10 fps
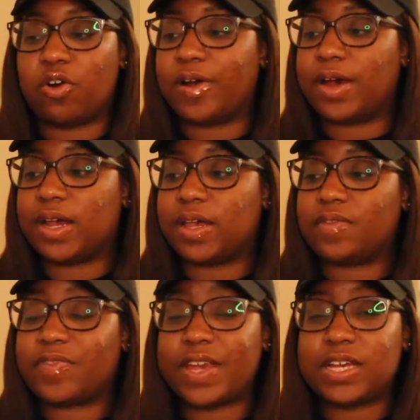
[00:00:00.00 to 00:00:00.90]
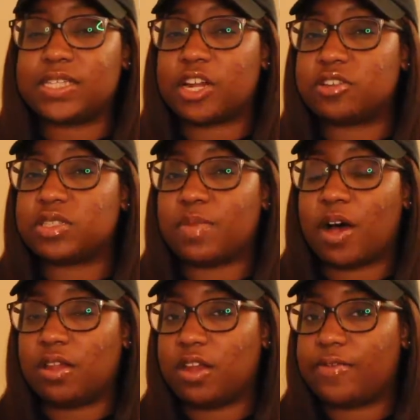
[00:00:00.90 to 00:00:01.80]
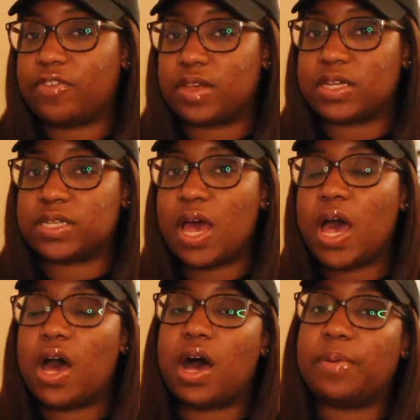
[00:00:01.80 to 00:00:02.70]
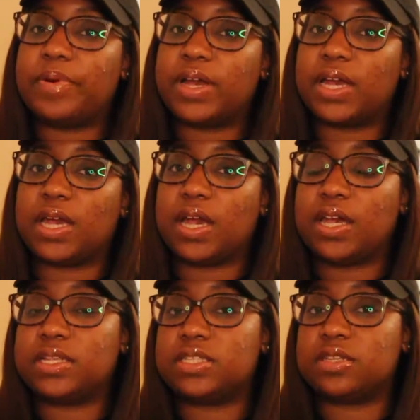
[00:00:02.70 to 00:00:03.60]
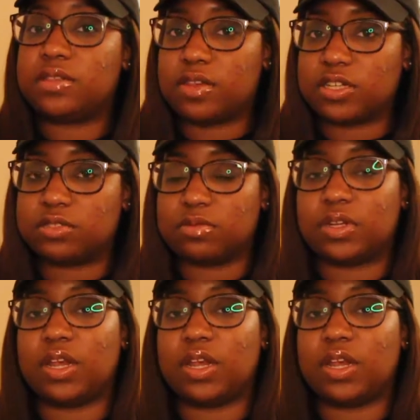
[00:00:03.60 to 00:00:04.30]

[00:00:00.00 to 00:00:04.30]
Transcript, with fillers: Or things that are small enough for this, I'll put into this one.